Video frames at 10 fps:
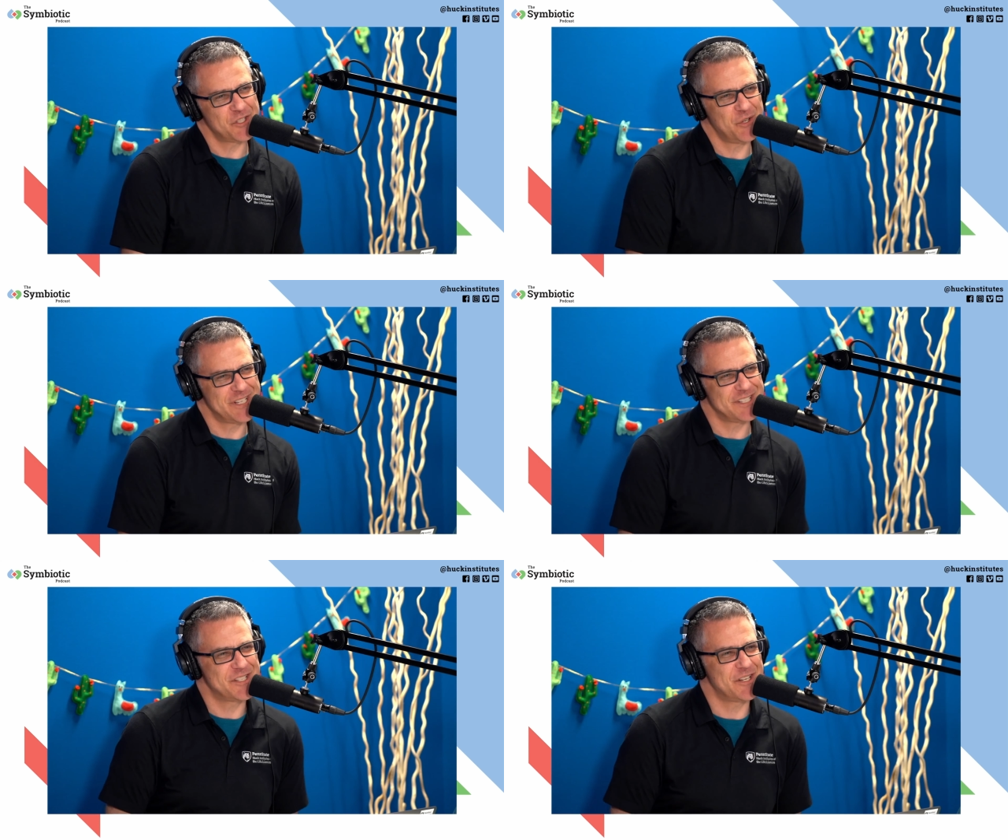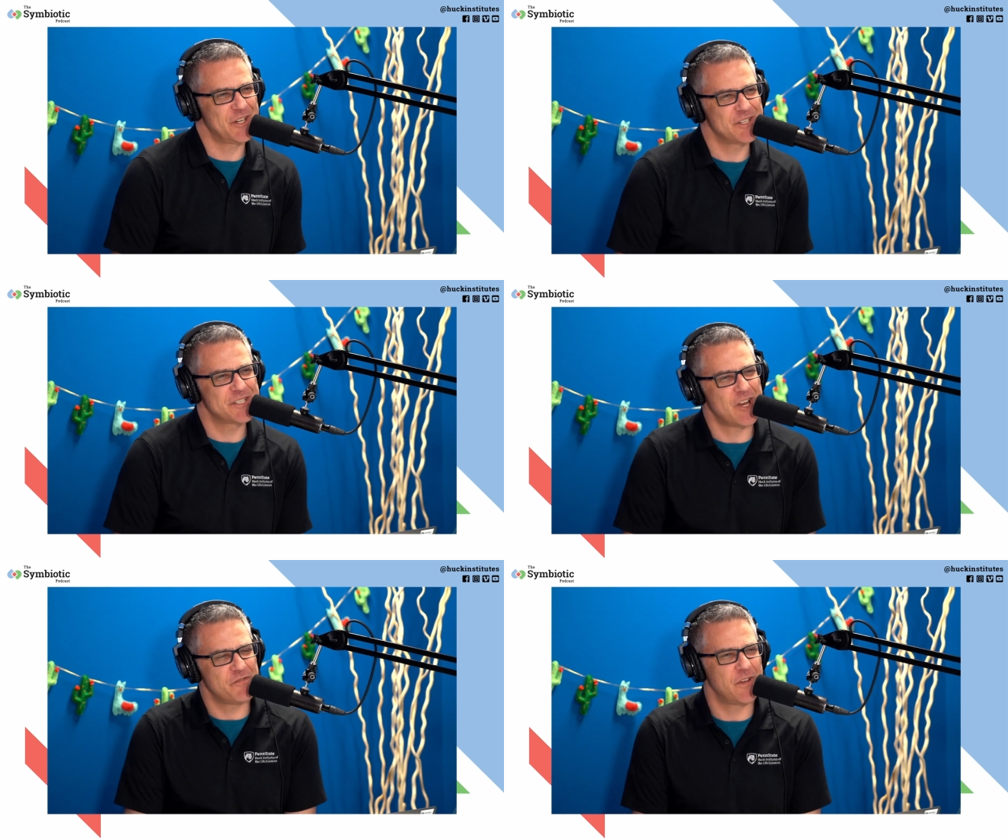Do you consider
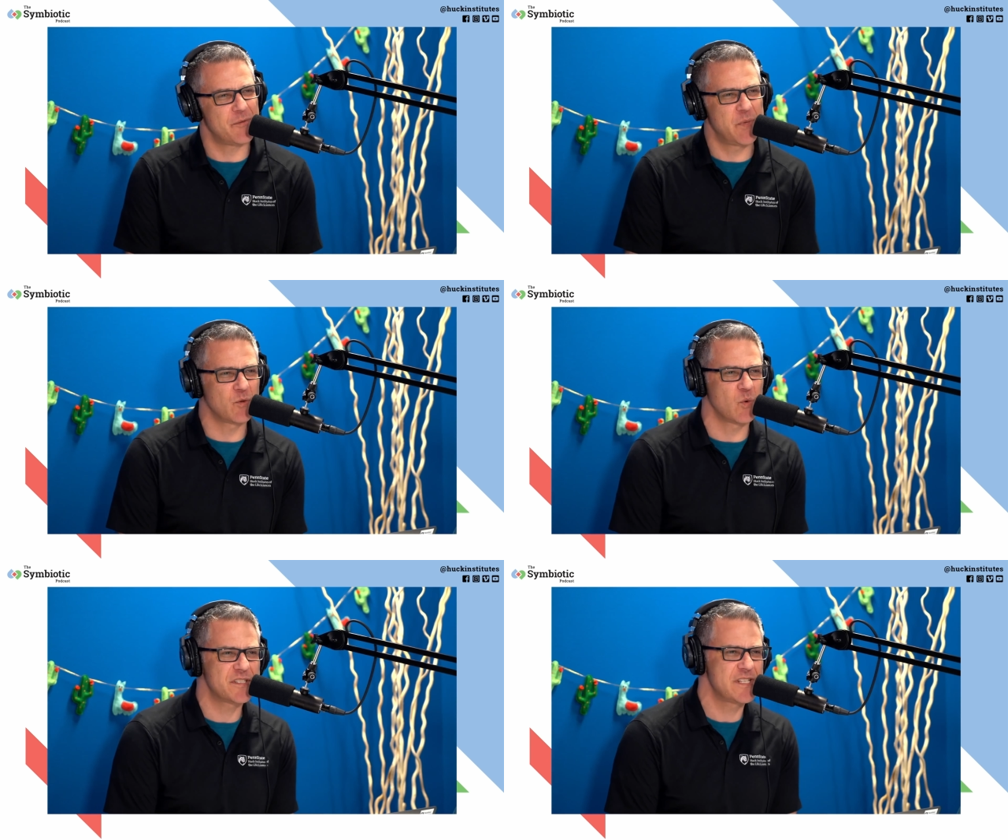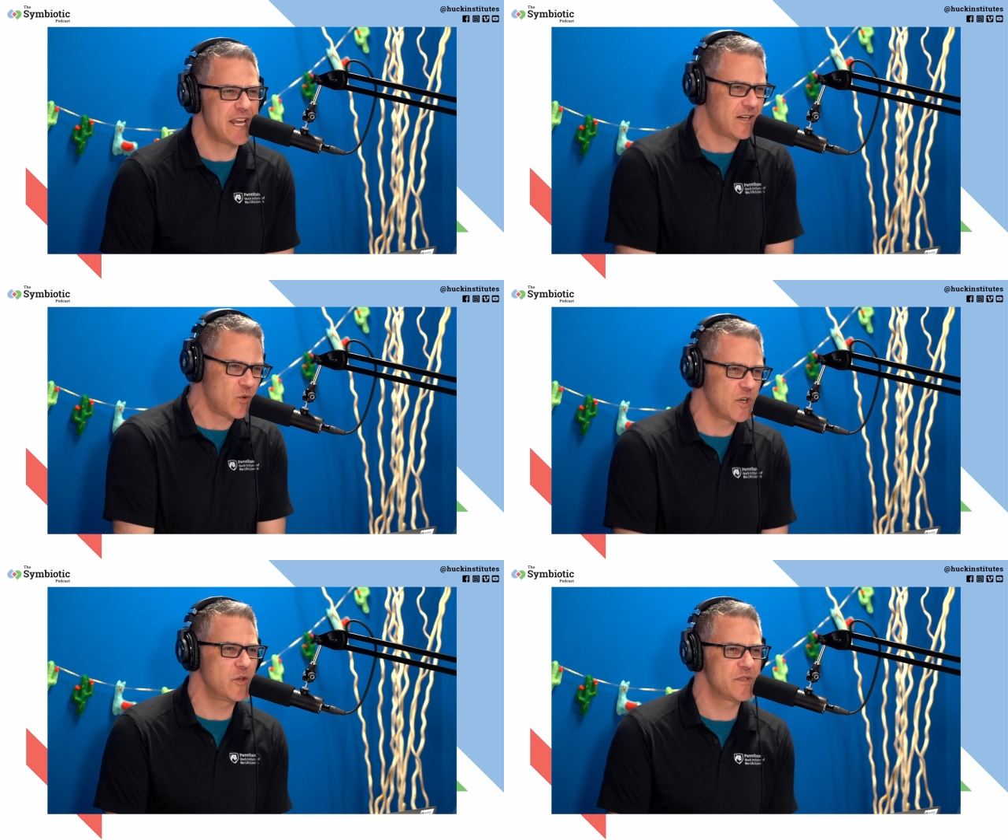yourself a big risk taker?
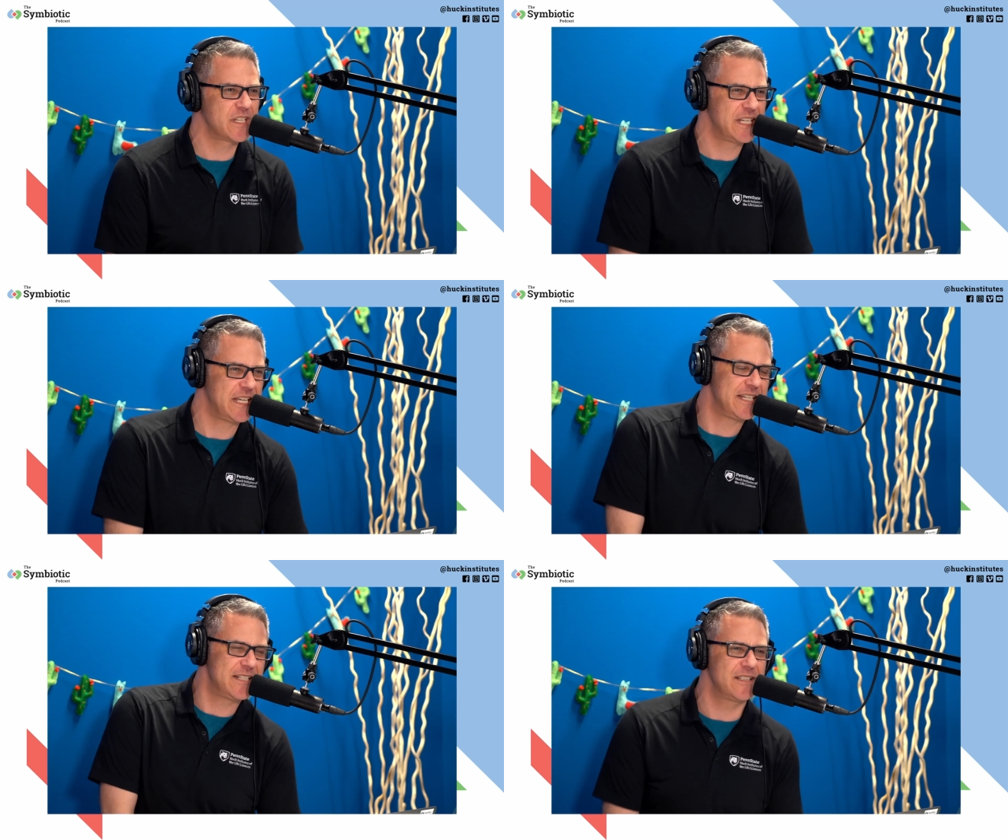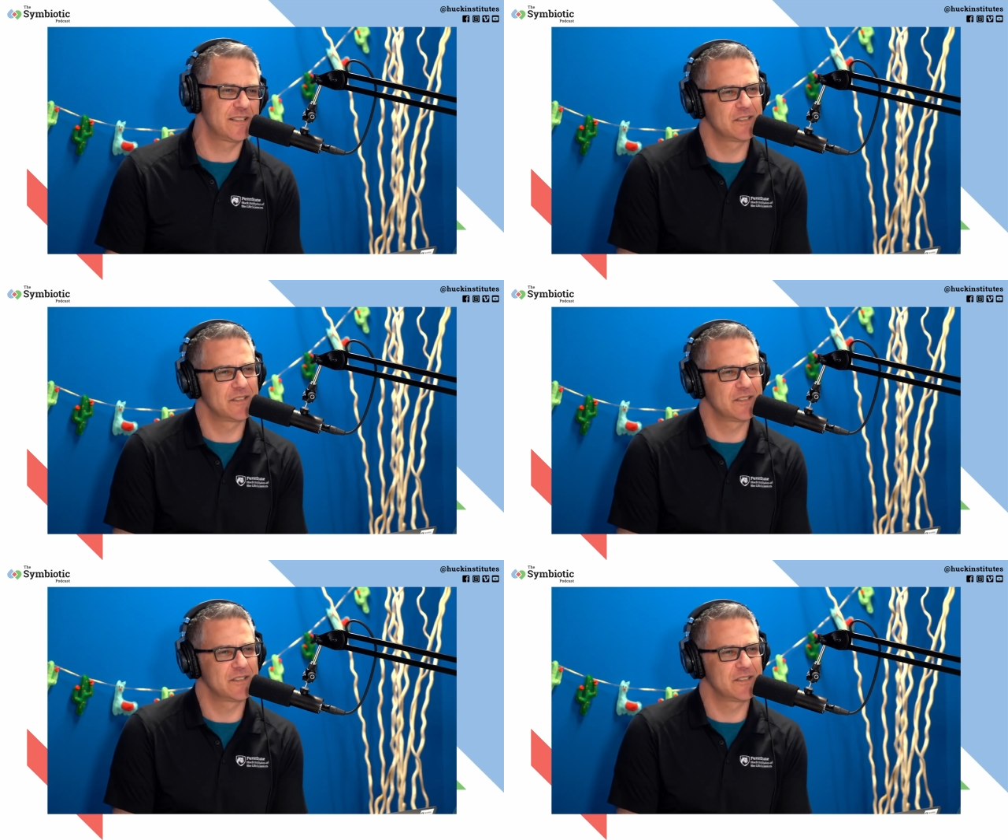Were you as a kid?